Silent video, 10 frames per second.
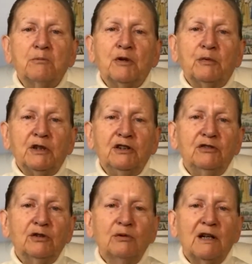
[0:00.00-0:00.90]
But when you
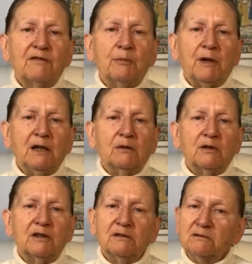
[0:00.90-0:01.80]
do have the
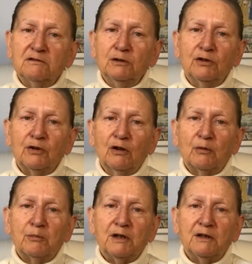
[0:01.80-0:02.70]
power, you
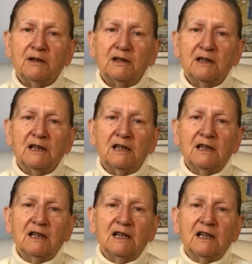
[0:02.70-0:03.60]
stop.
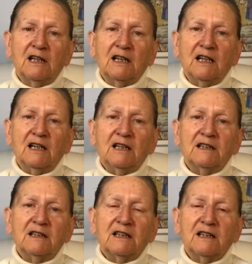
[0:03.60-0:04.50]

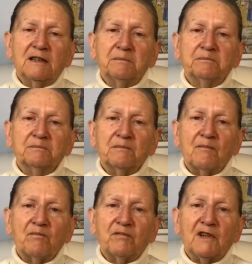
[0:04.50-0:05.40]
And
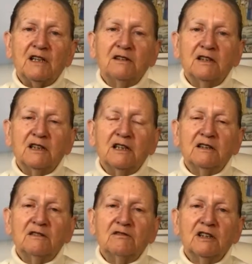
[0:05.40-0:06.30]

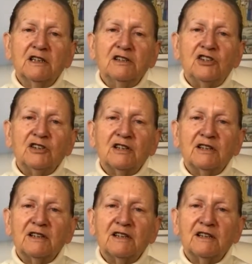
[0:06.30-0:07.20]
in
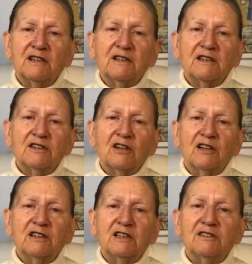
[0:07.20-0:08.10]
religion, this
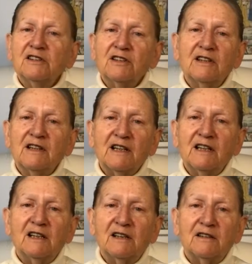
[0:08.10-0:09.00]
idea isn't
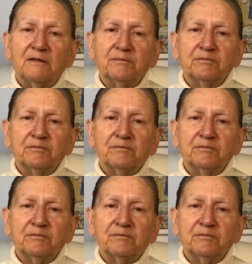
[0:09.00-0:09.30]
there.